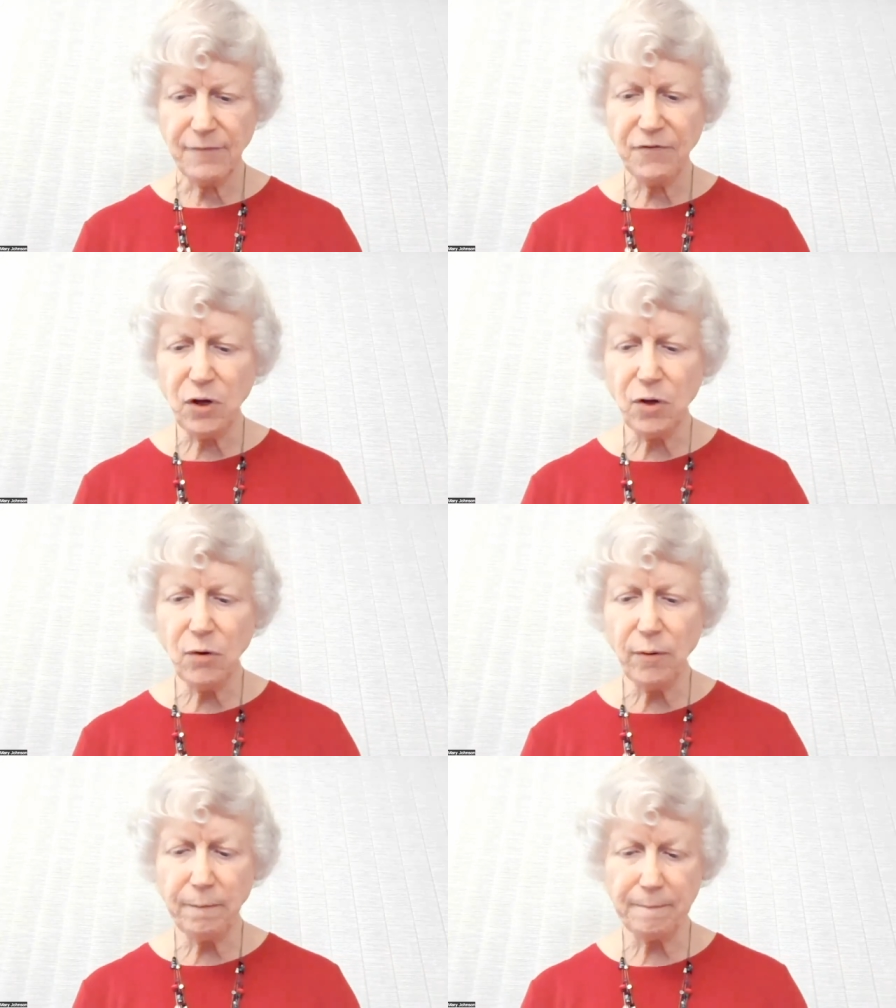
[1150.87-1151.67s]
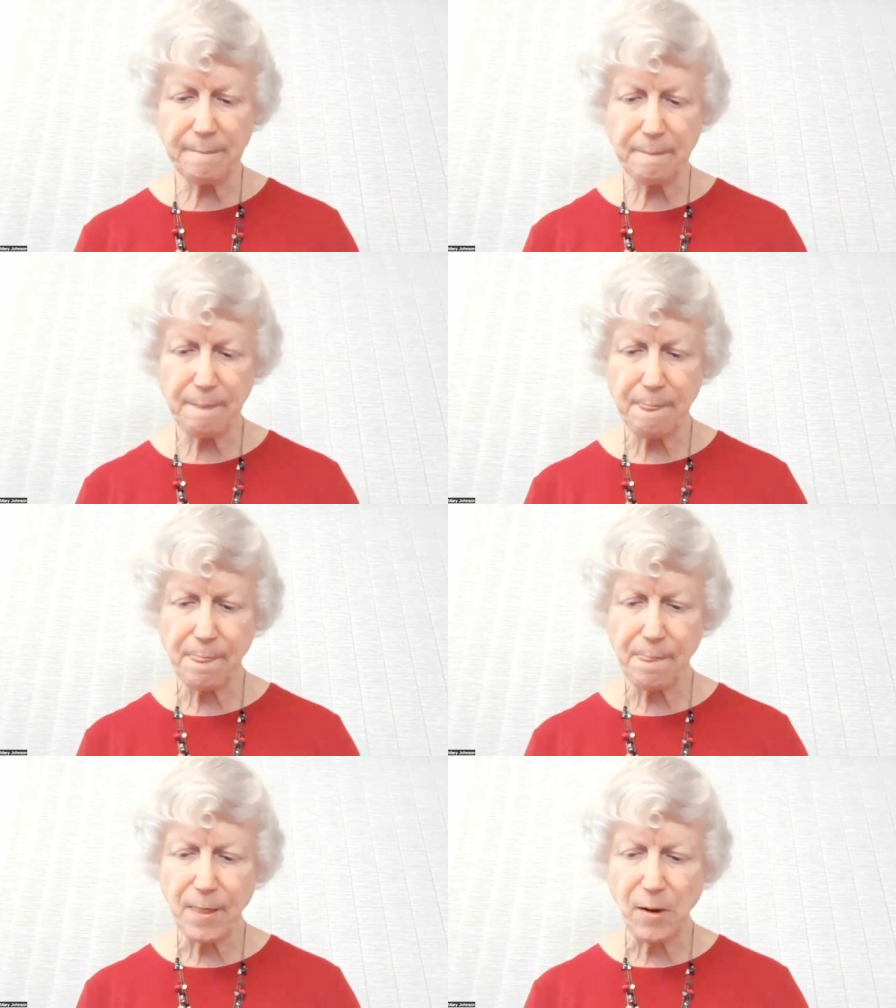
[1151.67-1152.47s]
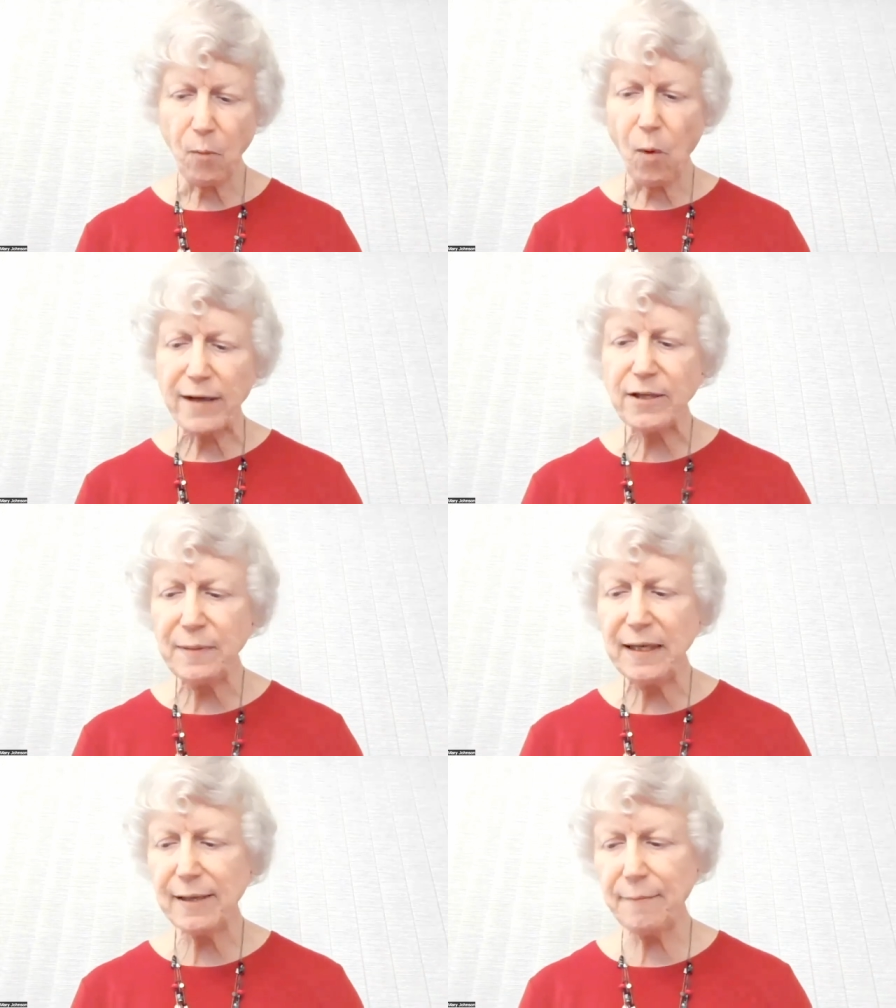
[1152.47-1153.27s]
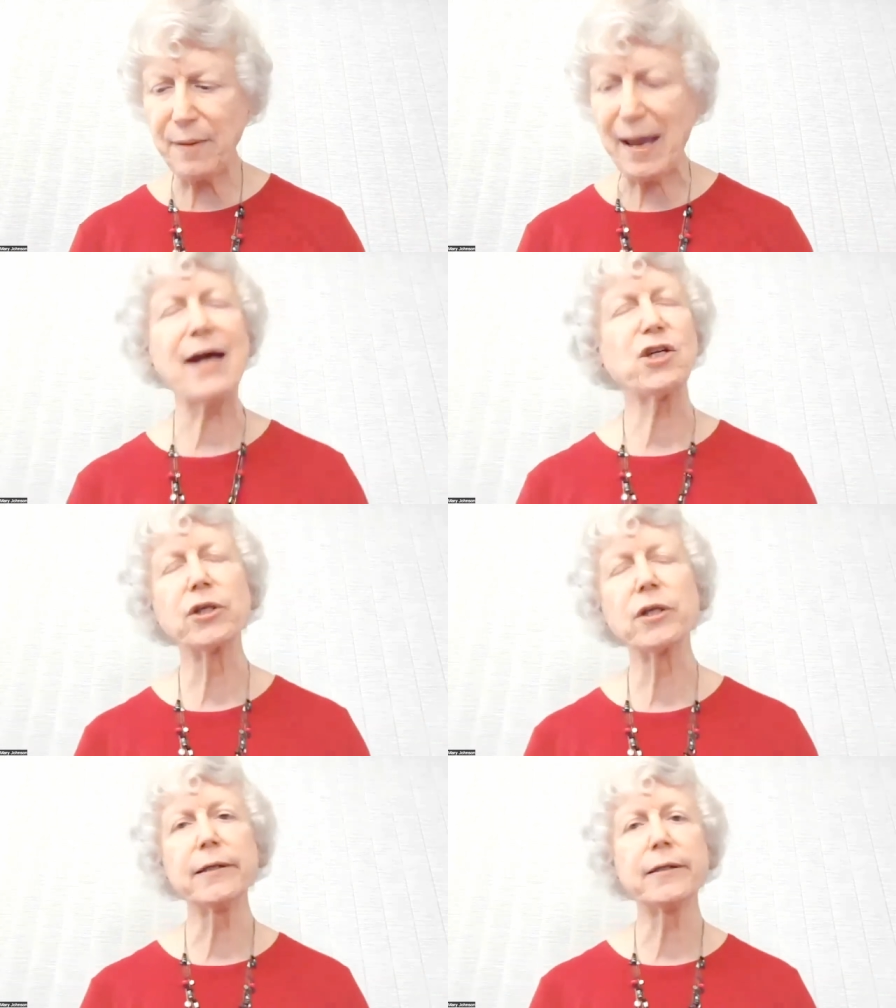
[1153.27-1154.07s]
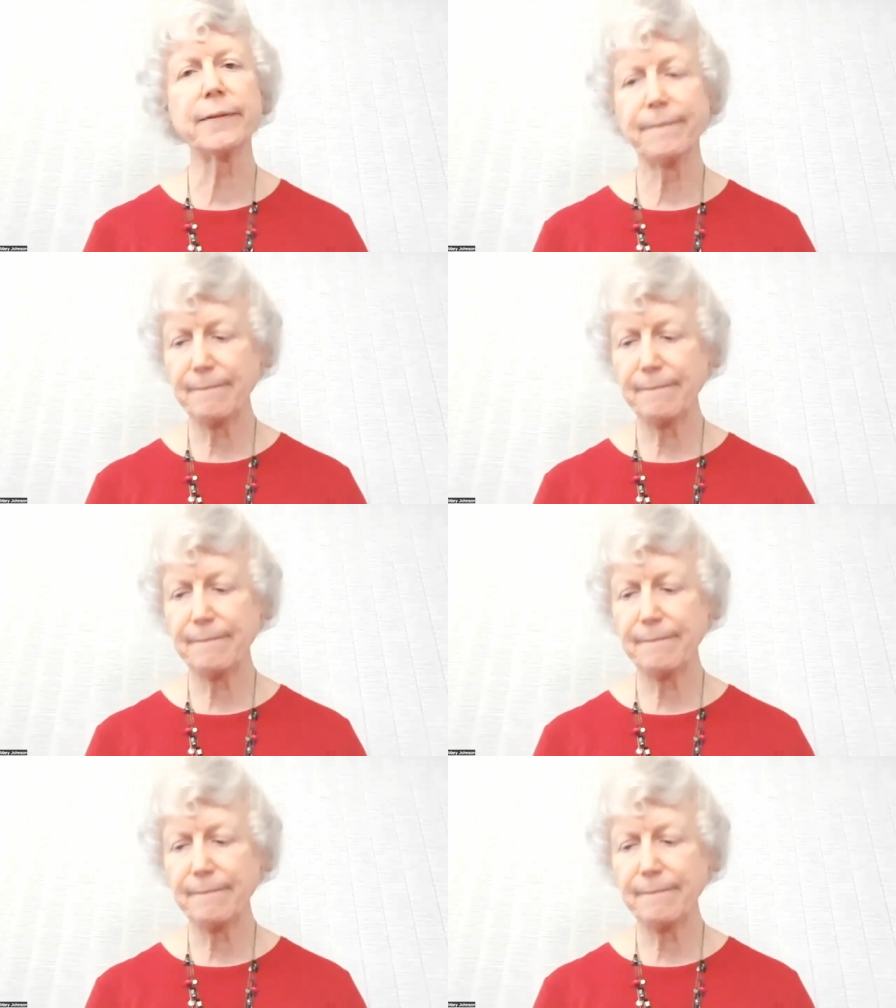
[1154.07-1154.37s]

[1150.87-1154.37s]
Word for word: If you want to be compassionate,